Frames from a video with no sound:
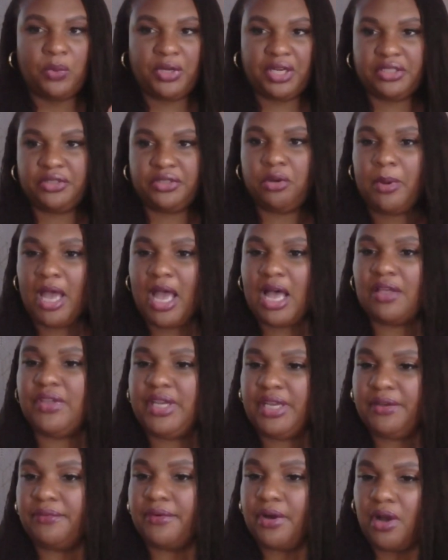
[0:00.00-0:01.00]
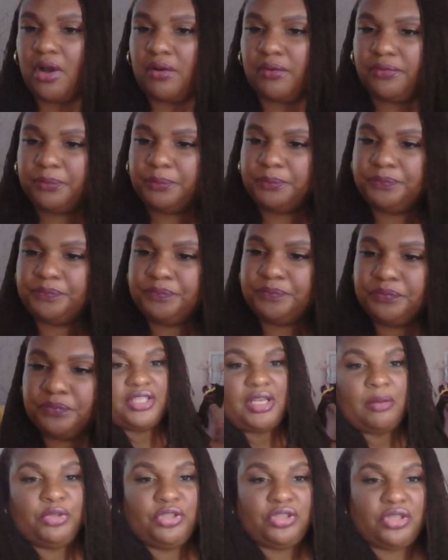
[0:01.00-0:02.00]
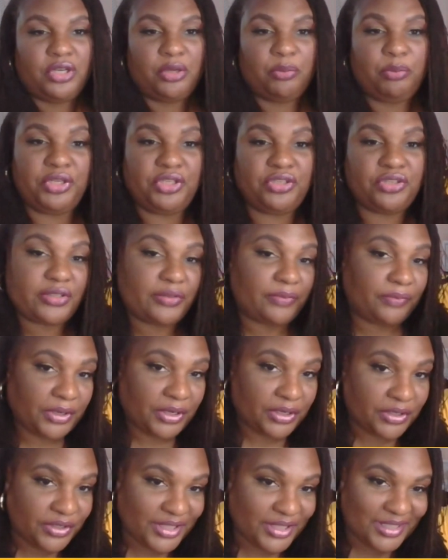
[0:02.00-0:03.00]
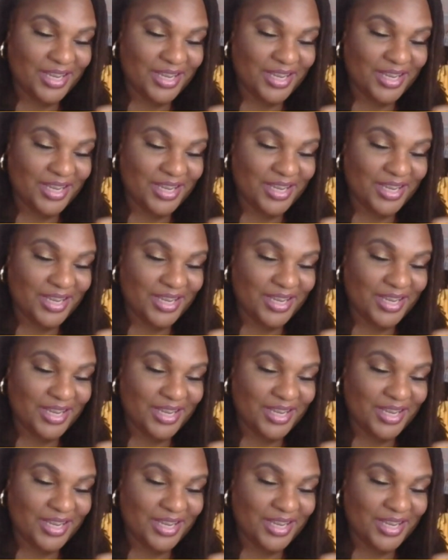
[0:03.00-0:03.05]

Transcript: I talk about how they evolve. I'm going to show you the pictures first.